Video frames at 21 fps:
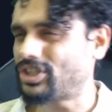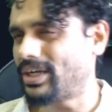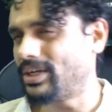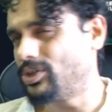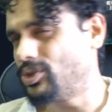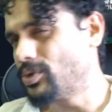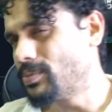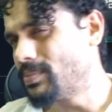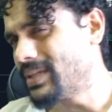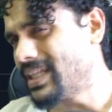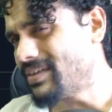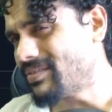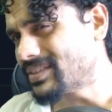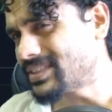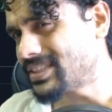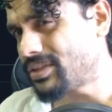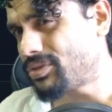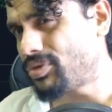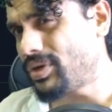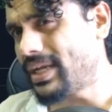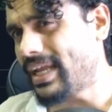I do believe it's
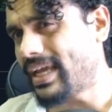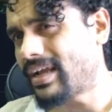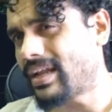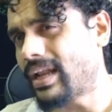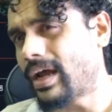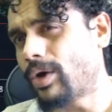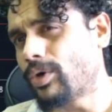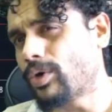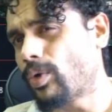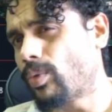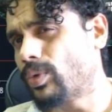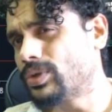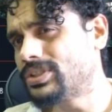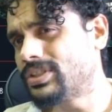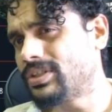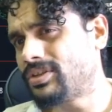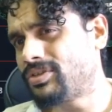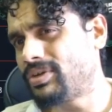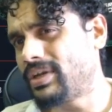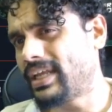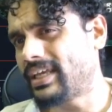a 3-day cloud, or was
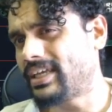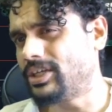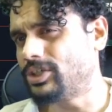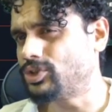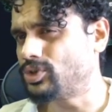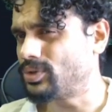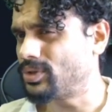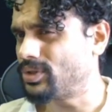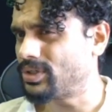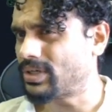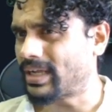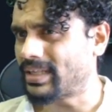it 3-day Kijun?